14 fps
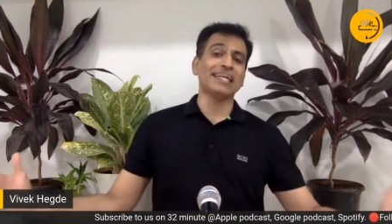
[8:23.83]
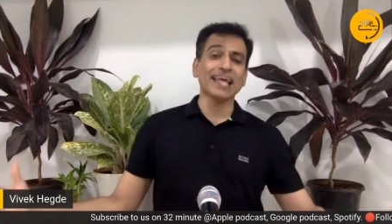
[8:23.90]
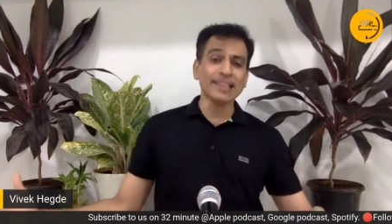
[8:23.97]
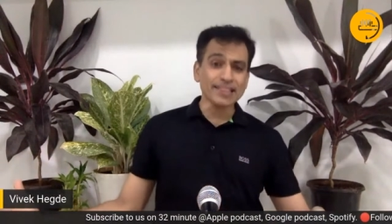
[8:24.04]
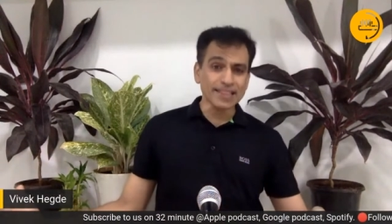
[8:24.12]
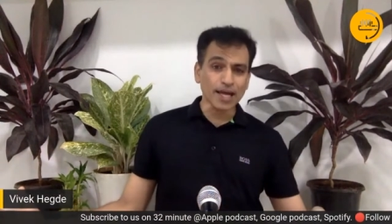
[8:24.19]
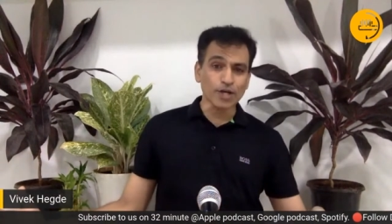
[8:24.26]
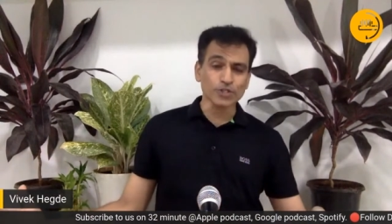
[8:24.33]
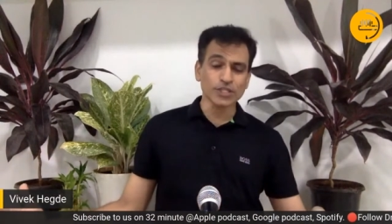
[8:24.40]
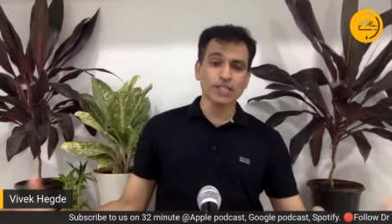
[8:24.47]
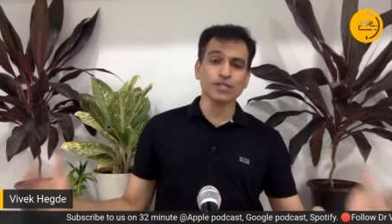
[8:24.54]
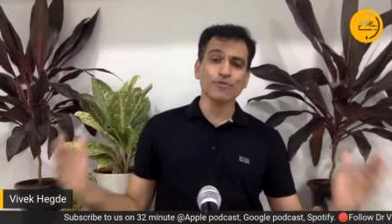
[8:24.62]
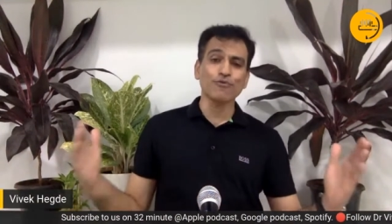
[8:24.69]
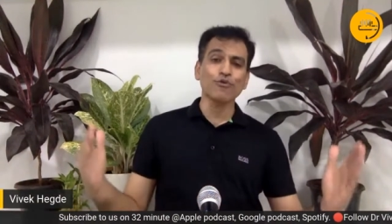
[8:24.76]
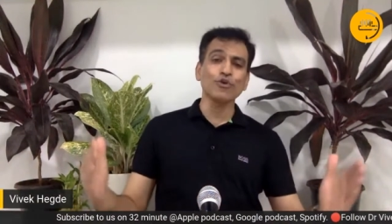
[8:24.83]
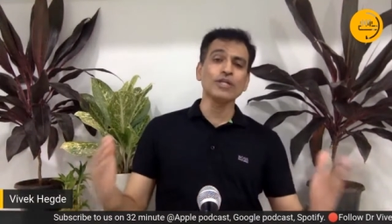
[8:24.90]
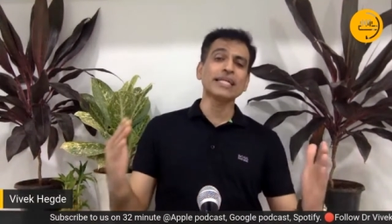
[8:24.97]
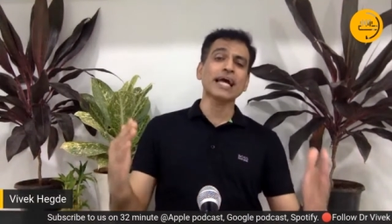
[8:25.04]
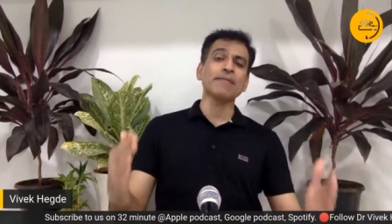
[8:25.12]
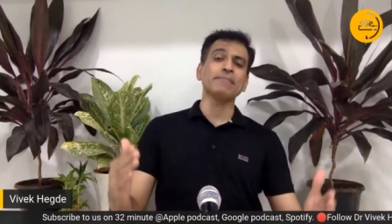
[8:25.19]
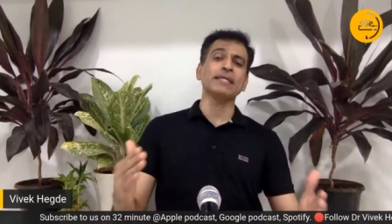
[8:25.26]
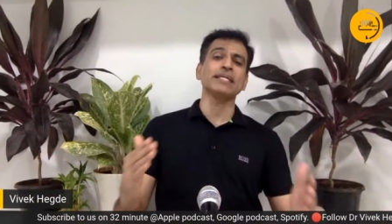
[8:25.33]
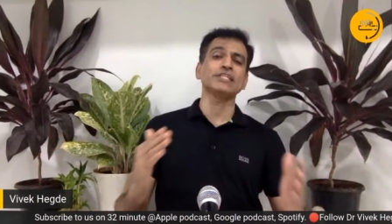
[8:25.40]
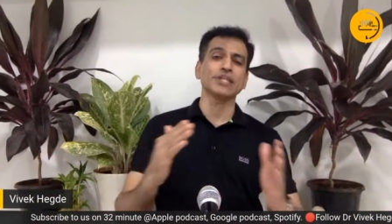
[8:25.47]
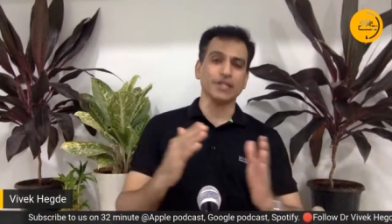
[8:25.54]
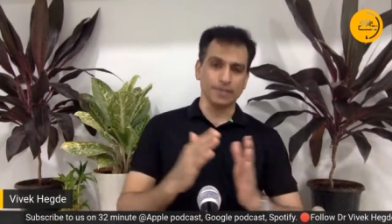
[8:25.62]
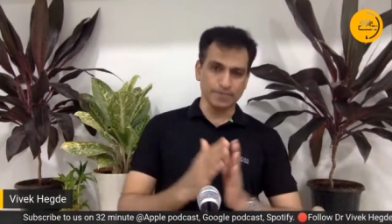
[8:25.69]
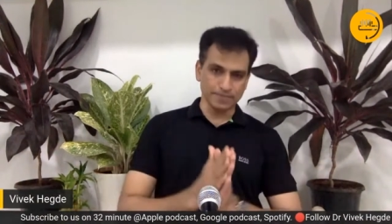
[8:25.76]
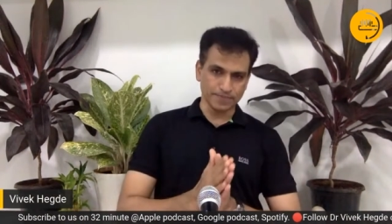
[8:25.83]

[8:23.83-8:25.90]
10,000 as a full time teacher.